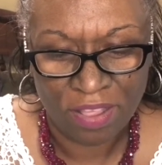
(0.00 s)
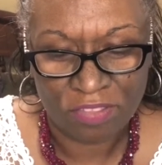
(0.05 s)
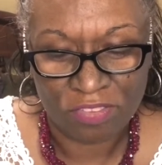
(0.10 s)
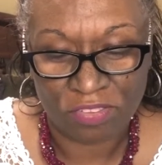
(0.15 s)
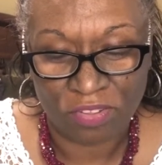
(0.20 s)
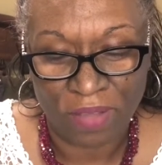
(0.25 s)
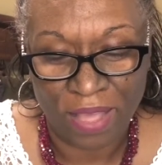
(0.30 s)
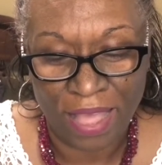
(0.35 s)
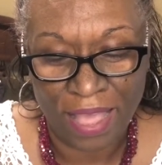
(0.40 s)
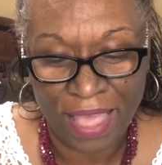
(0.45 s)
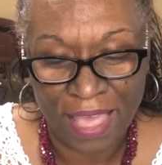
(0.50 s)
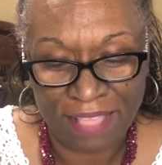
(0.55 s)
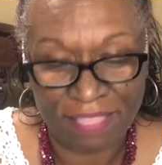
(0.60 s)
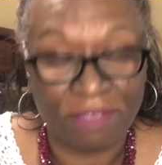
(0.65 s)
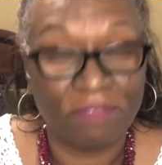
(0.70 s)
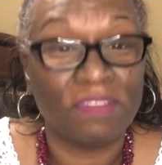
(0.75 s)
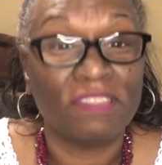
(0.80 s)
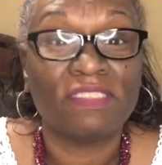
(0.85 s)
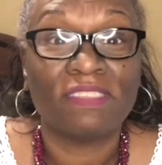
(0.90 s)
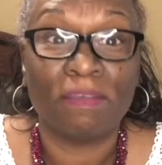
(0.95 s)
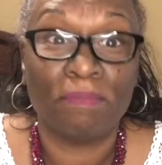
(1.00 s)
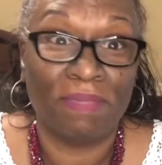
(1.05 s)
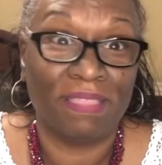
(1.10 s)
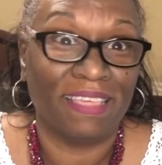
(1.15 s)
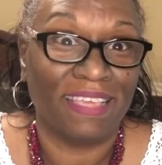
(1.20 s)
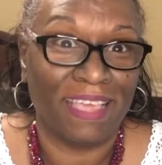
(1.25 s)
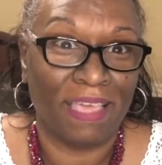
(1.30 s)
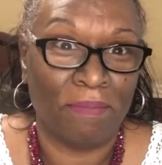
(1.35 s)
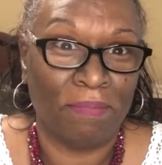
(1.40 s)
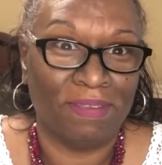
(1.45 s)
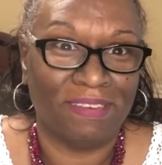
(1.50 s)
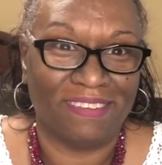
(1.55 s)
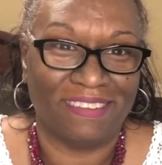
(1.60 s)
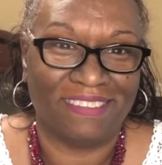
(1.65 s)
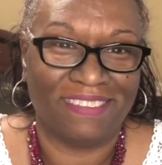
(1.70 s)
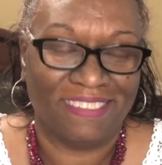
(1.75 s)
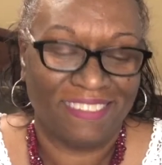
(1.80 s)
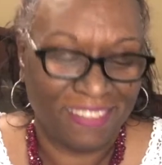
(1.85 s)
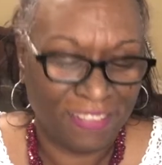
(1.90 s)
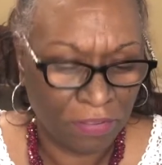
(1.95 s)
So I had them to send me the
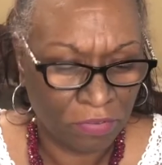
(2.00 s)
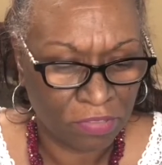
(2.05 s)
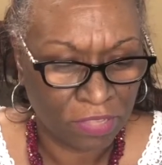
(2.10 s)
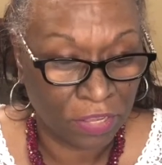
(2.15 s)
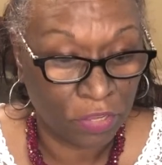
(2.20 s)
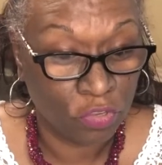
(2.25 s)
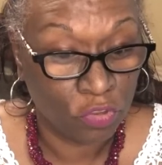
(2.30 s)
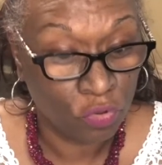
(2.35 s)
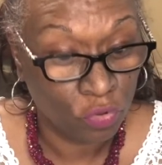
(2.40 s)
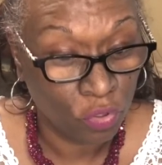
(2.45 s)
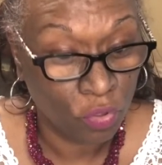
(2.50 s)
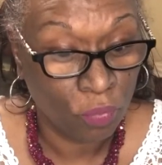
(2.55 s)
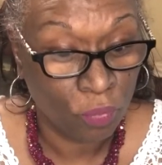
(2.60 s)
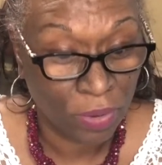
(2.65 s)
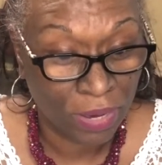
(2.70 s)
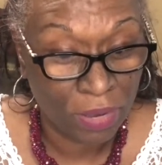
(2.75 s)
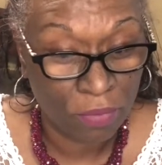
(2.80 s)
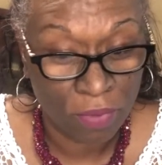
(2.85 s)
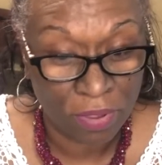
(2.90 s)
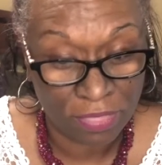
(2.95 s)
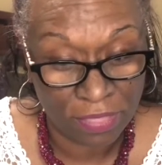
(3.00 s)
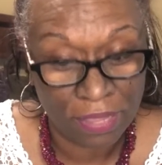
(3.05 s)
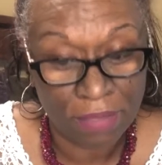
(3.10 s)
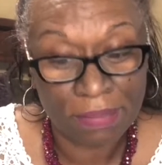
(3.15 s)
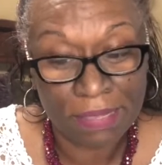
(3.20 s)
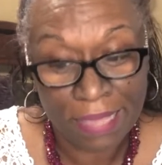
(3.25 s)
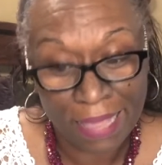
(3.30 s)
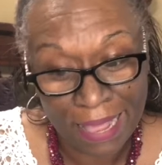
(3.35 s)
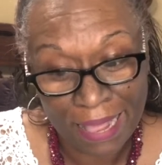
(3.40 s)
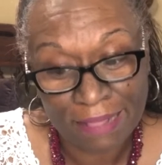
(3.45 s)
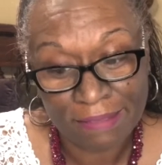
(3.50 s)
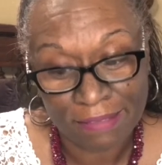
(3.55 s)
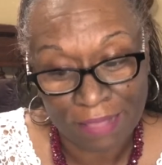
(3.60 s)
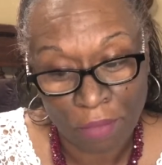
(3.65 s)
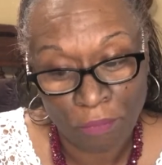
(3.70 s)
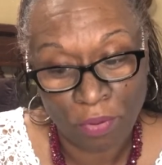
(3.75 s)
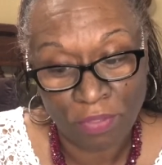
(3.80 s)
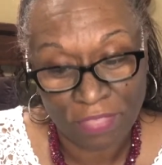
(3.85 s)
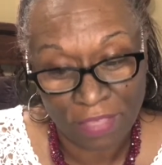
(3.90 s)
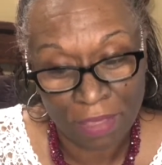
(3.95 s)
images. They was like, do you really want the, yes,
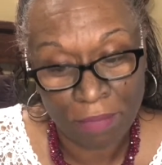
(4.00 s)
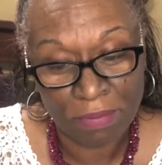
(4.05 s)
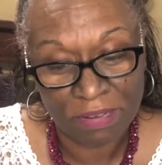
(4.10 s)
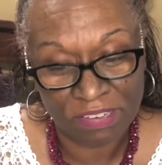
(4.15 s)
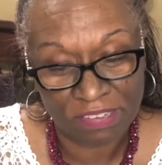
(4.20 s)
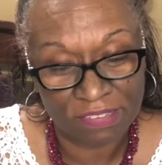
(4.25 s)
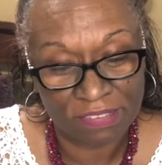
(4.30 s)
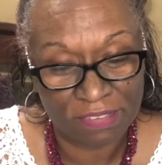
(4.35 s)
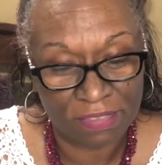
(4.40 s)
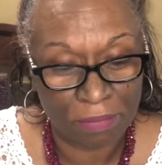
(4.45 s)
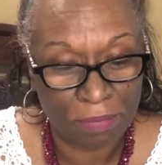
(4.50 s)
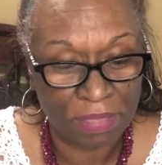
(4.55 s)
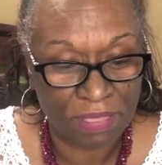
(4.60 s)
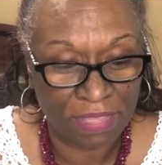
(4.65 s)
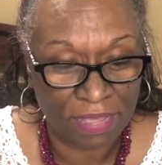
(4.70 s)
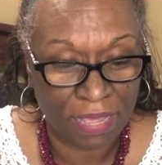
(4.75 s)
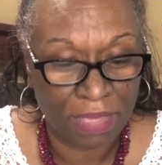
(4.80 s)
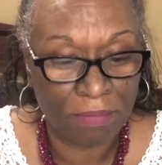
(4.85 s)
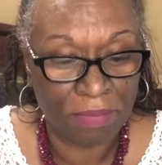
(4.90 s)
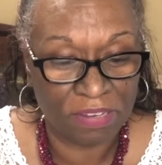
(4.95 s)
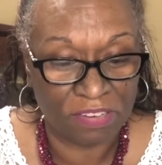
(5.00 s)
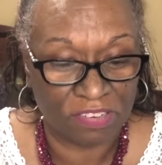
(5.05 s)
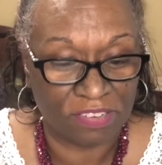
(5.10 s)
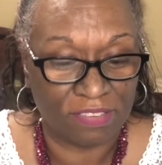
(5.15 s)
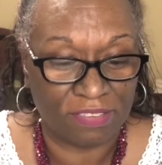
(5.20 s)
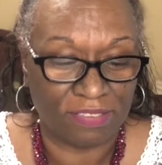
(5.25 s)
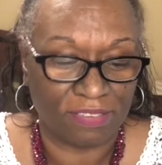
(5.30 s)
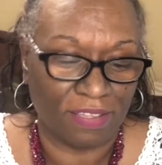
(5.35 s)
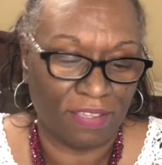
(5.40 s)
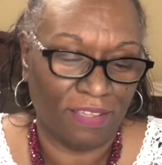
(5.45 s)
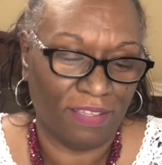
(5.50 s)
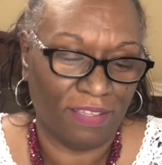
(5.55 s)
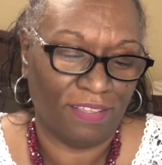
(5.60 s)
I want the images. Send me the images.